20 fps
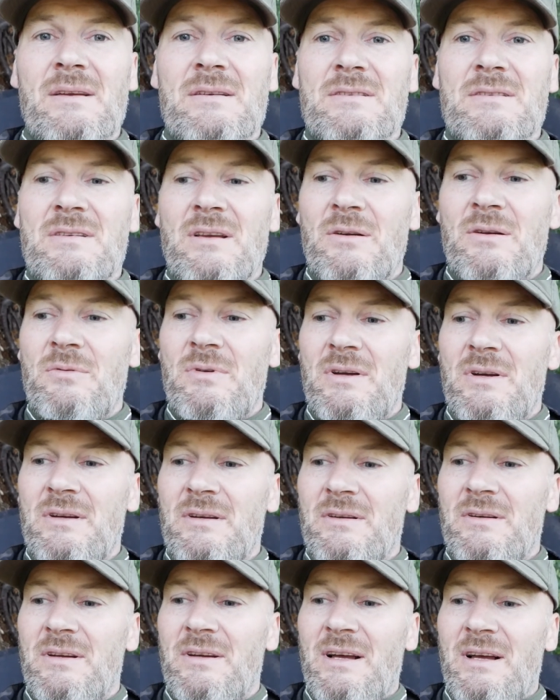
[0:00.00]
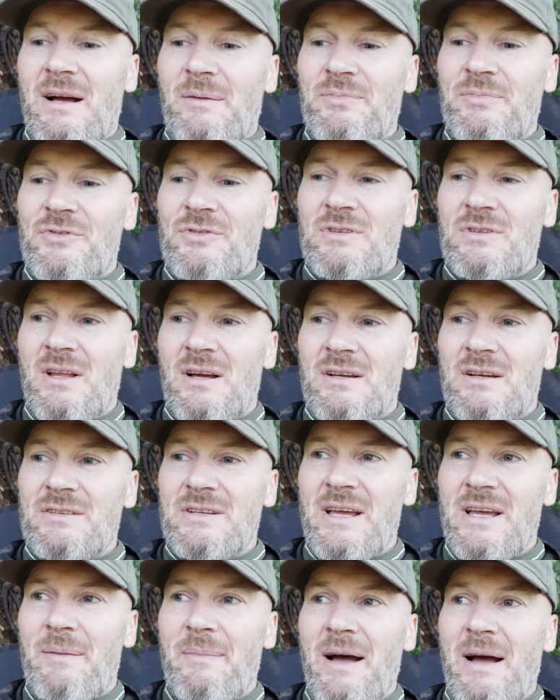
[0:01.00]
So I'm just, like I
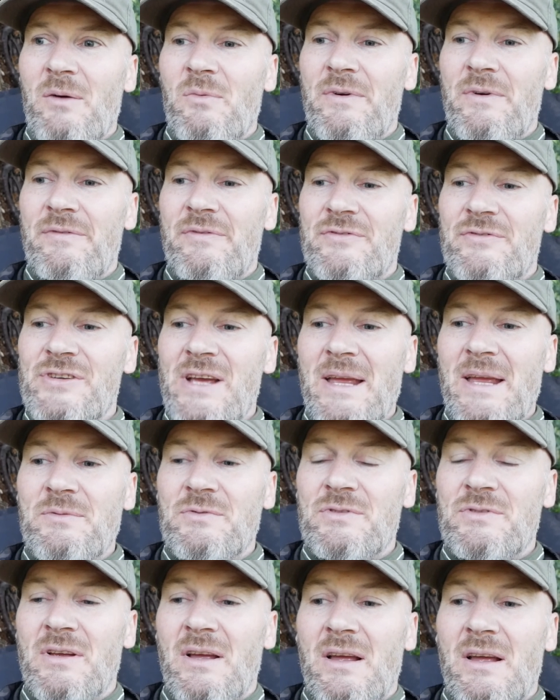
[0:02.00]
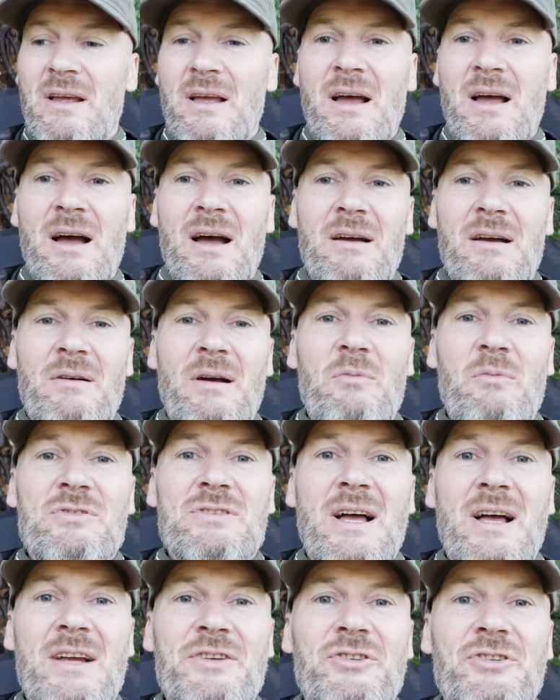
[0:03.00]
say, I'm out with James. I
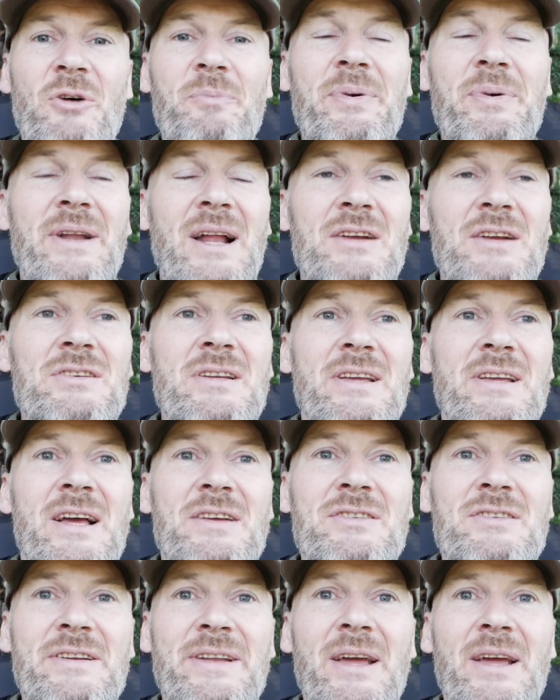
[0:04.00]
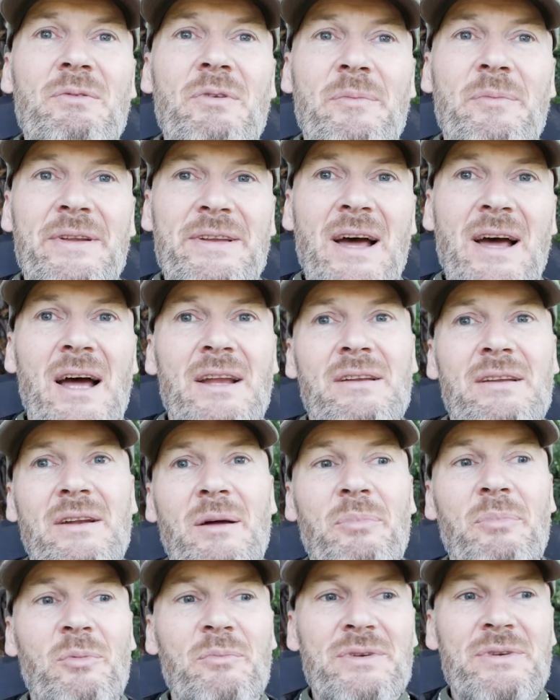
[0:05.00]
was out shopping actually yesterday with my dad, and
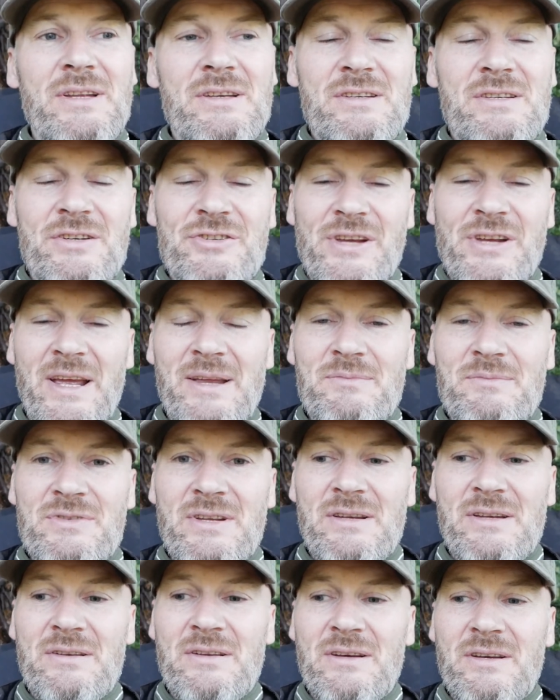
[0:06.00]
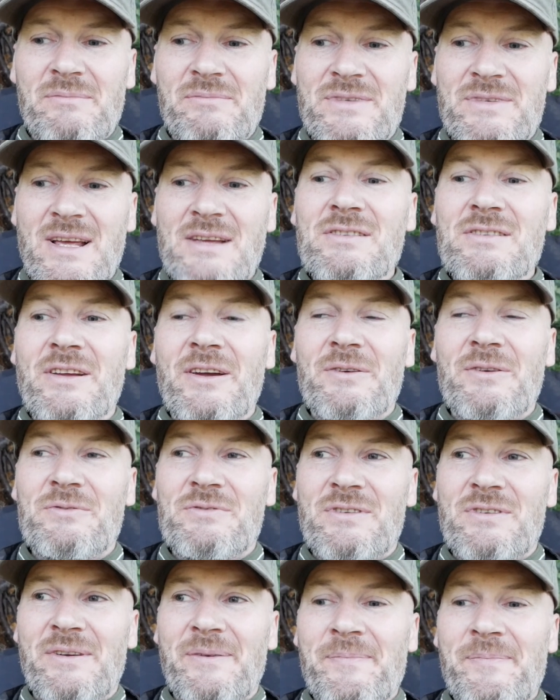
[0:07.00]
I bumped into James in
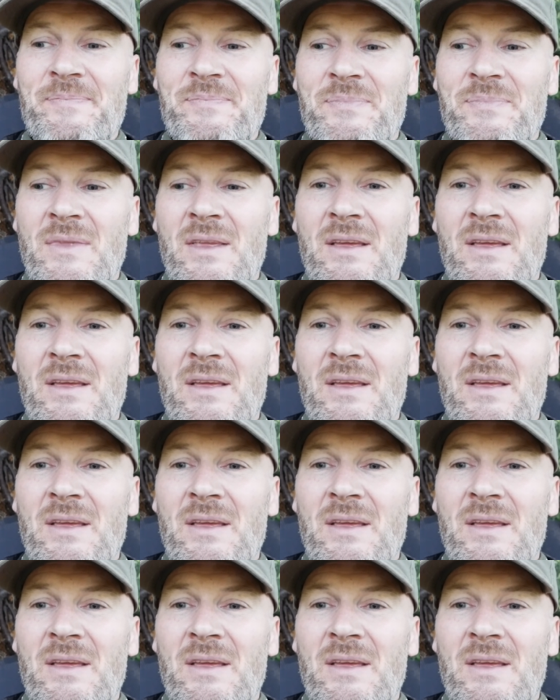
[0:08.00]
Tesco's. Yeah.